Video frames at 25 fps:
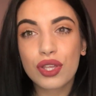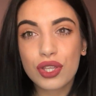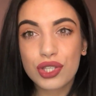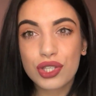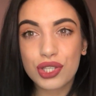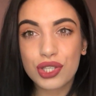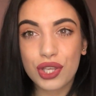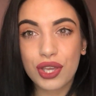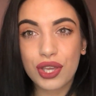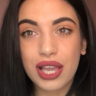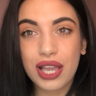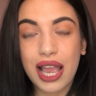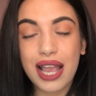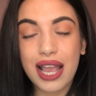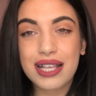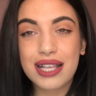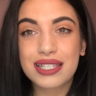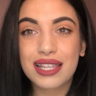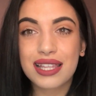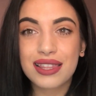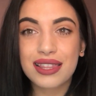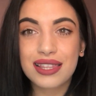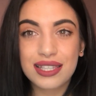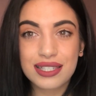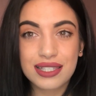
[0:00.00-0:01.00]
So you
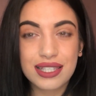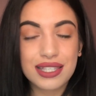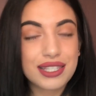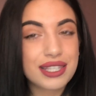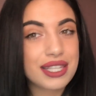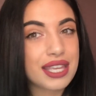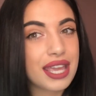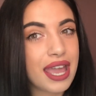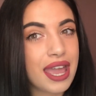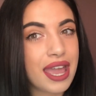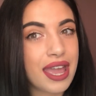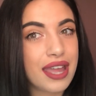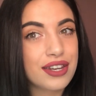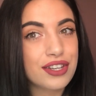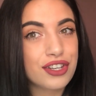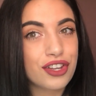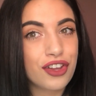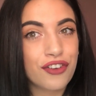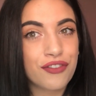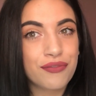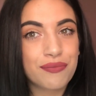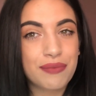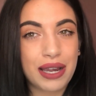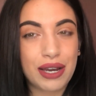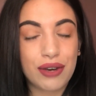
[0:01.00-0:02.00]
guys, this is the end
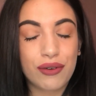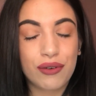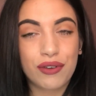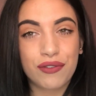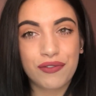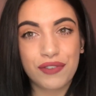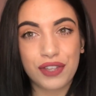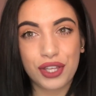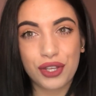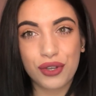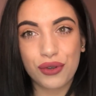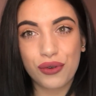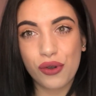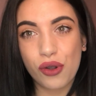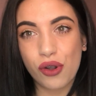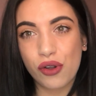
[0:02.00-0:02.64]
of my review.